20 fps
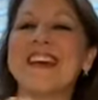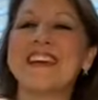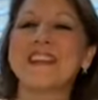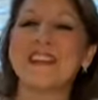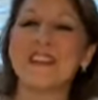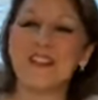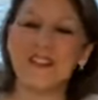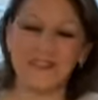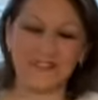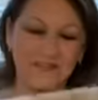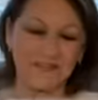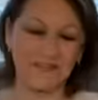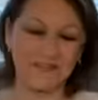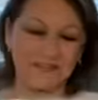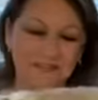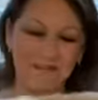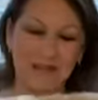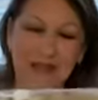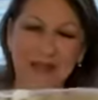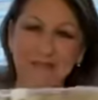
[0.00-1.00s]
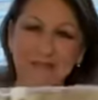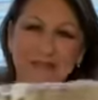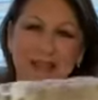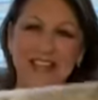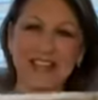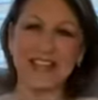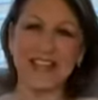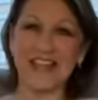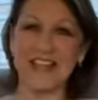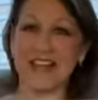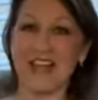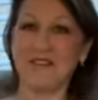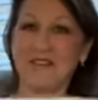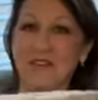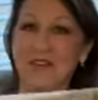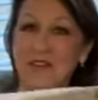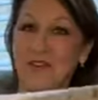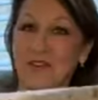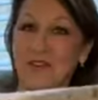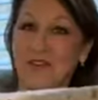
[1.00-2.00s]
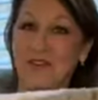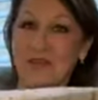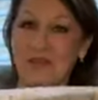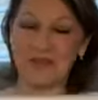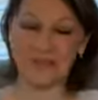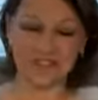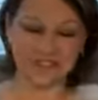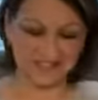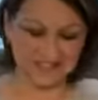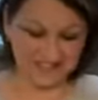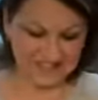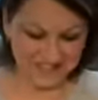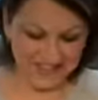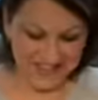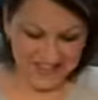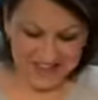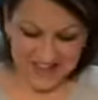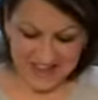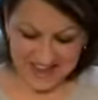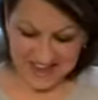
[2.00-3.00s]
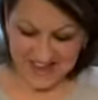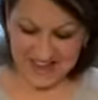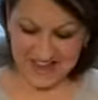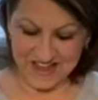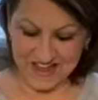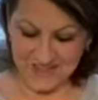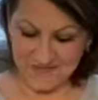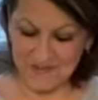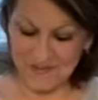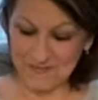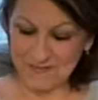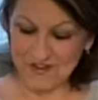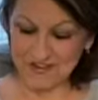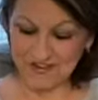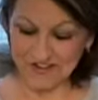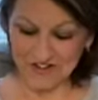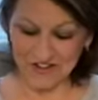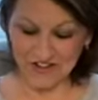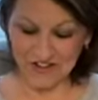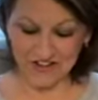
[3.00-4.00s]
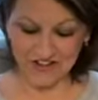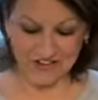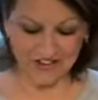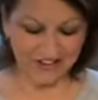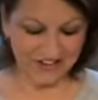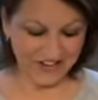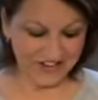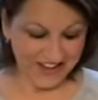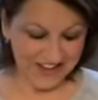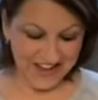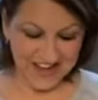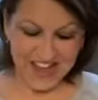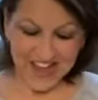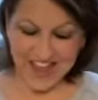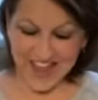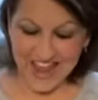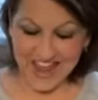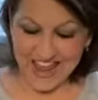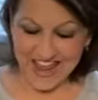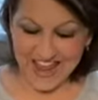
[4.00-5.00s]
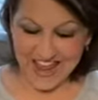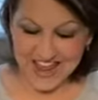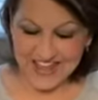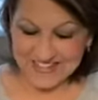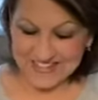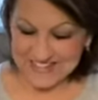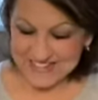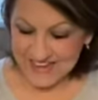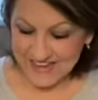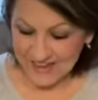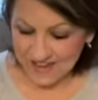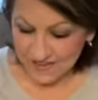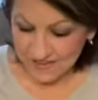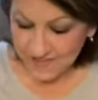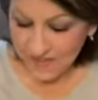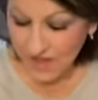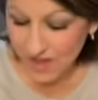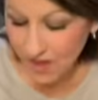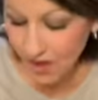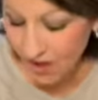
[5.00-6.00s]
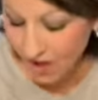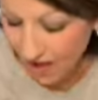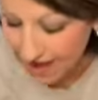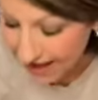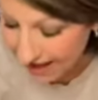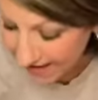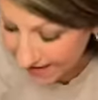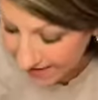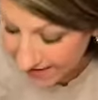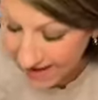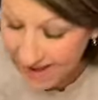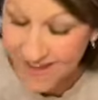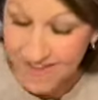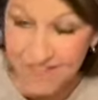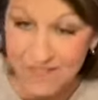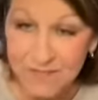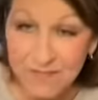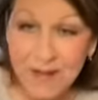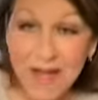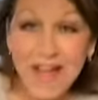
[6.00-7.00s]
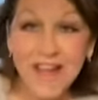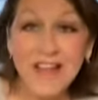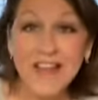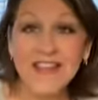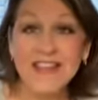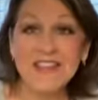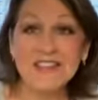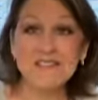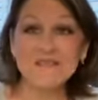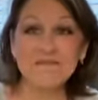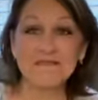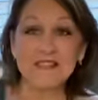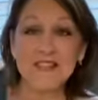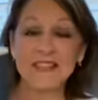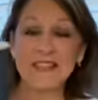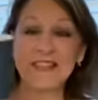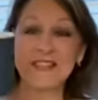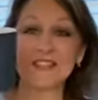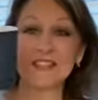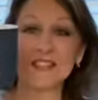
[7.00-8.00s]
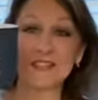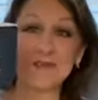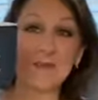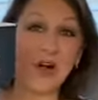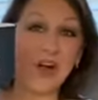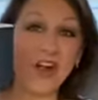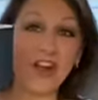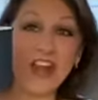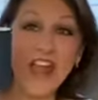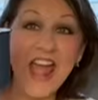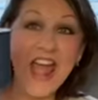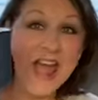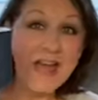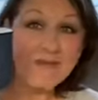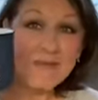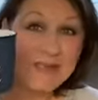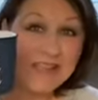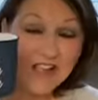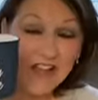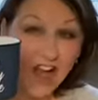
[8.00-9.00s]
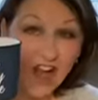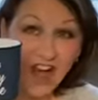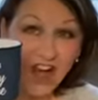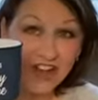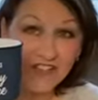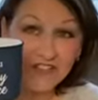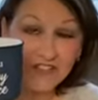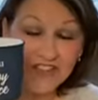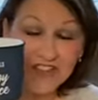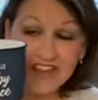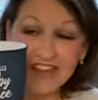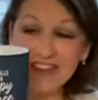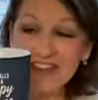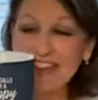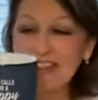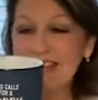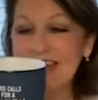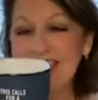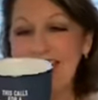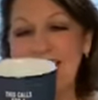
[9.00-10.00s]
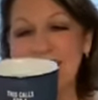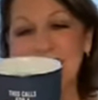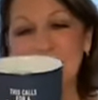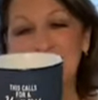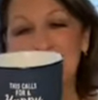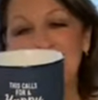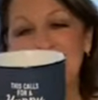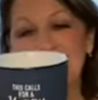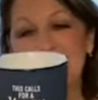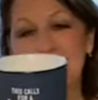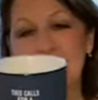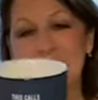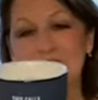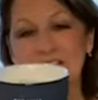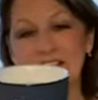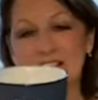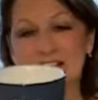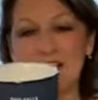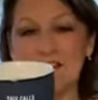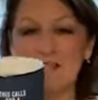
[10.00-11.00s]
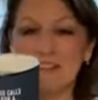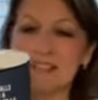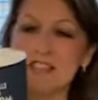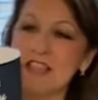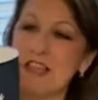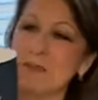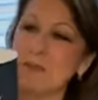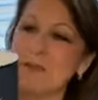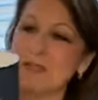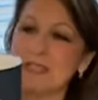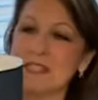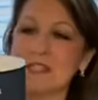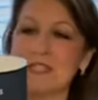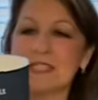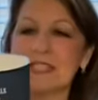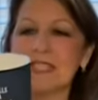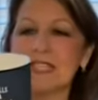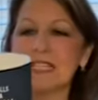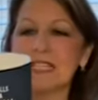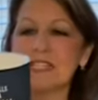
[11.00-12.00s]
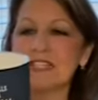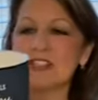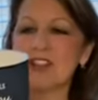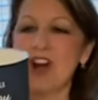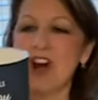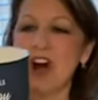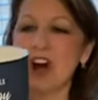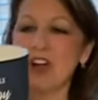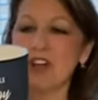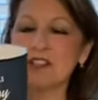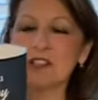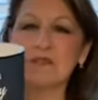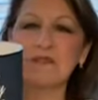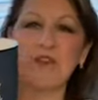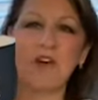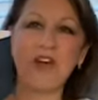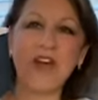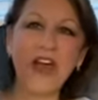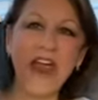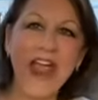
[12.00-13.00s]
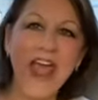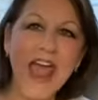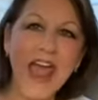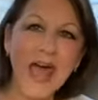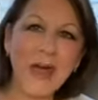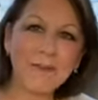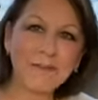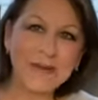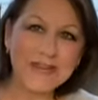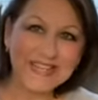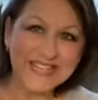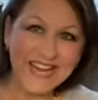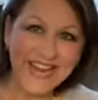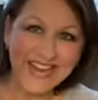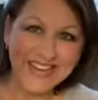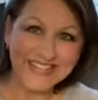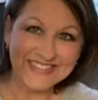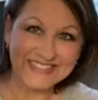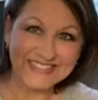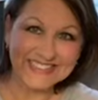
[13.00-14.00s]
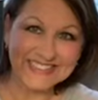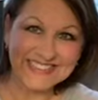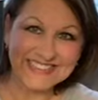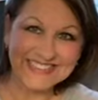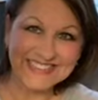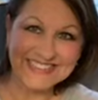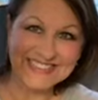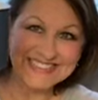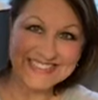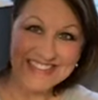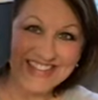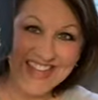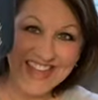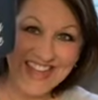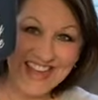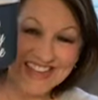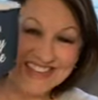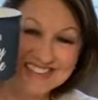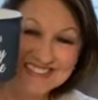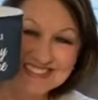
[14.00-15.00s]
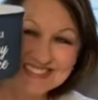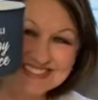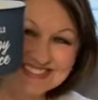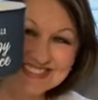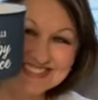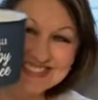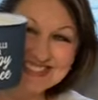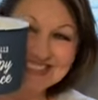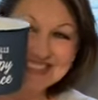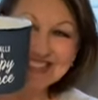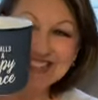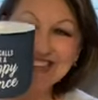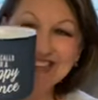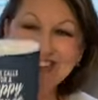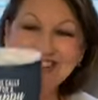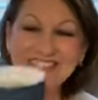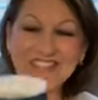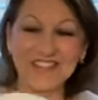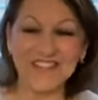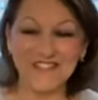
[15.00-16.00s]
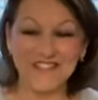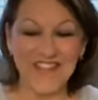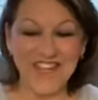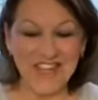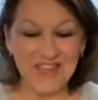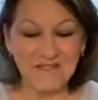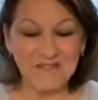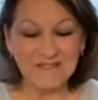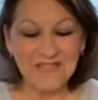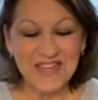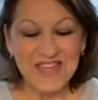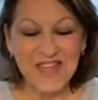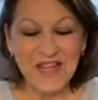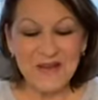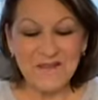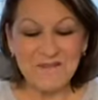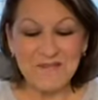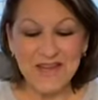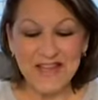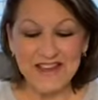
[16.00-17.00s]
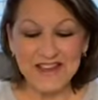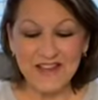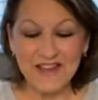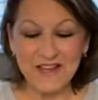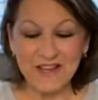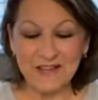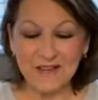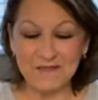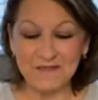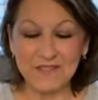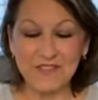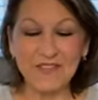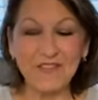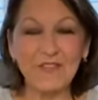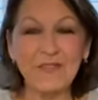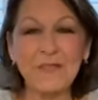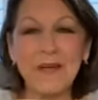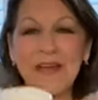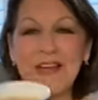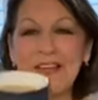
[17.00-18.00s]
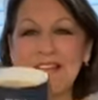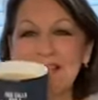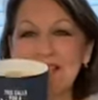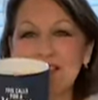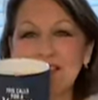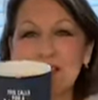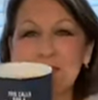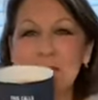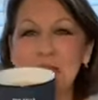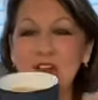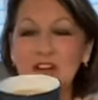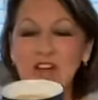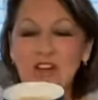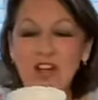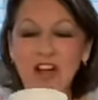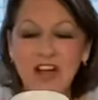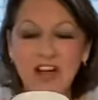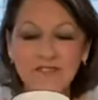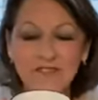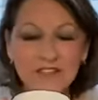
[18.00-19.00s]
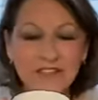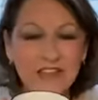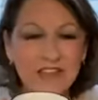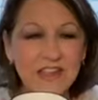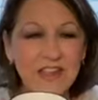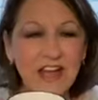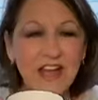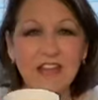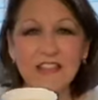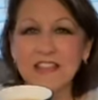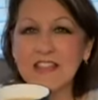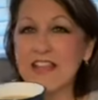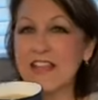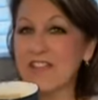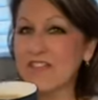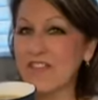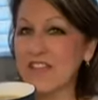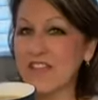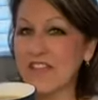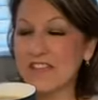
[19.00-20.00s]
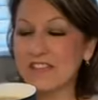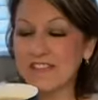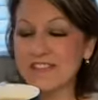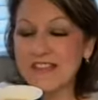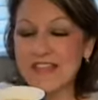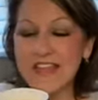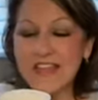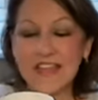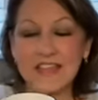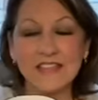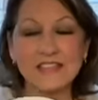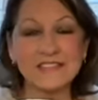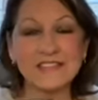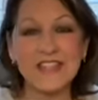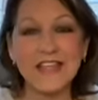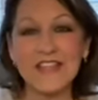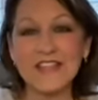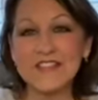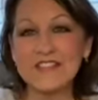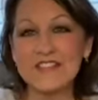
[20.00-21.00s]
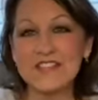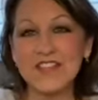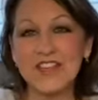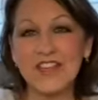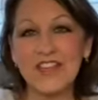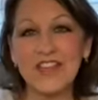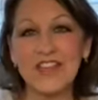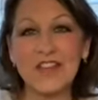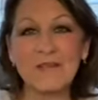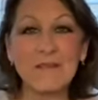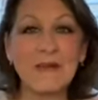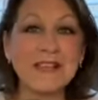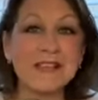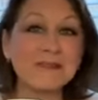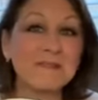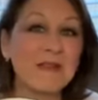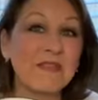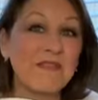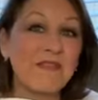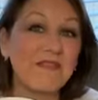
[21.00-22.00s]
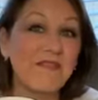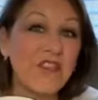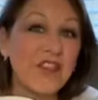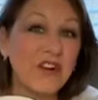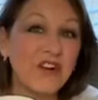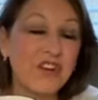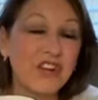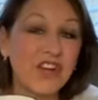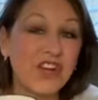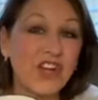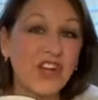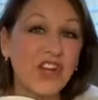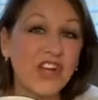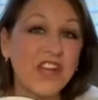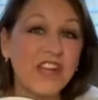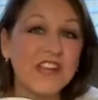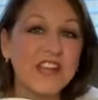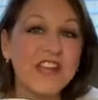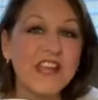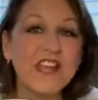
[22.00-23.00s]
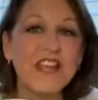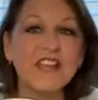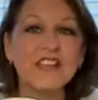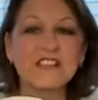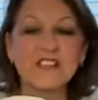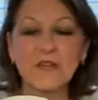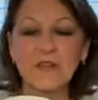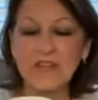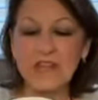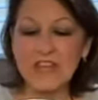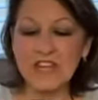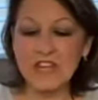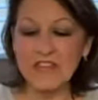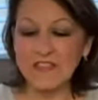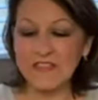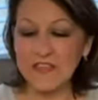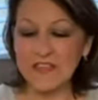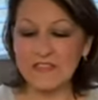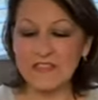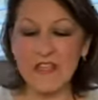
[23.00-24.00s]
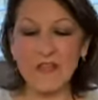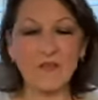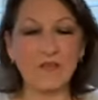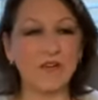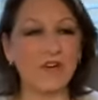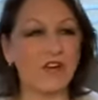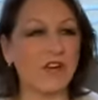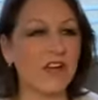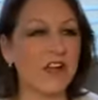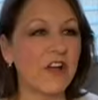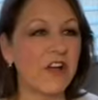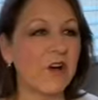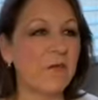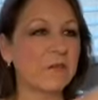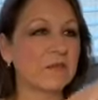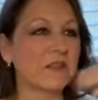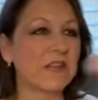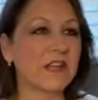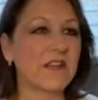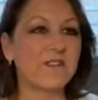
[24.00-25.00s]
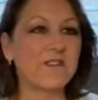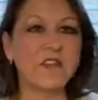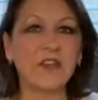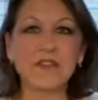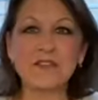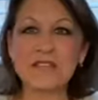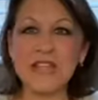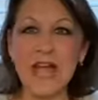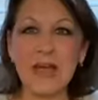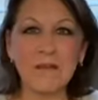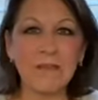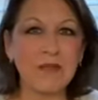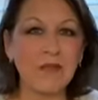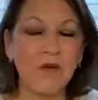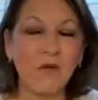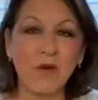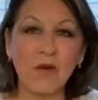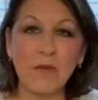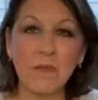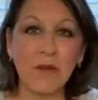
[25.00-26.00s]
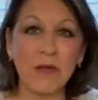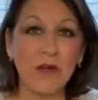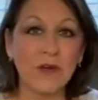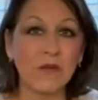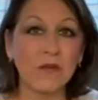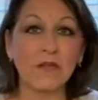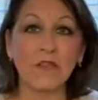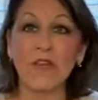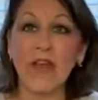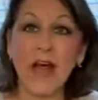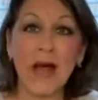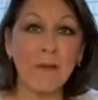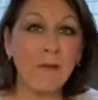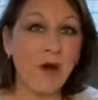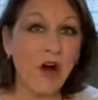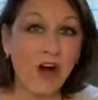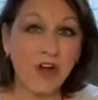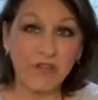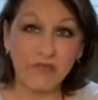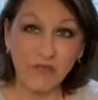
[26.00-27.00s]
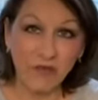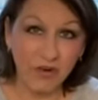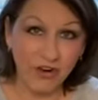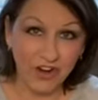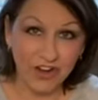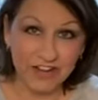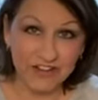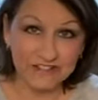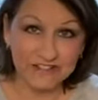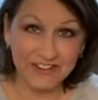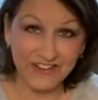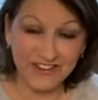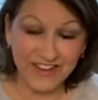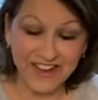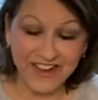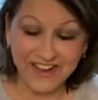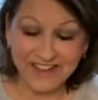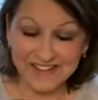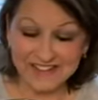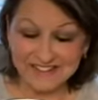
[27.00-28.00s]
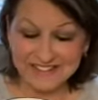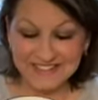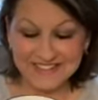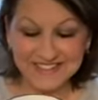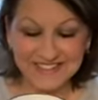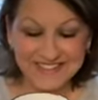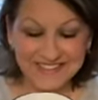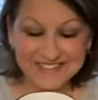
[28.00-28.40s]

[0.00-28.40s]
I love my blankie I got for Christmas from my daughter. And I have my smart happy coffee. I think on the outside of this cup, it says, "This calls for a happy dance." Yeah, I love that. But this is my smart coffee. I love it. It tastes good, makes me feel good. So anything that will help lift those happy hormones, I'm all for it, okay?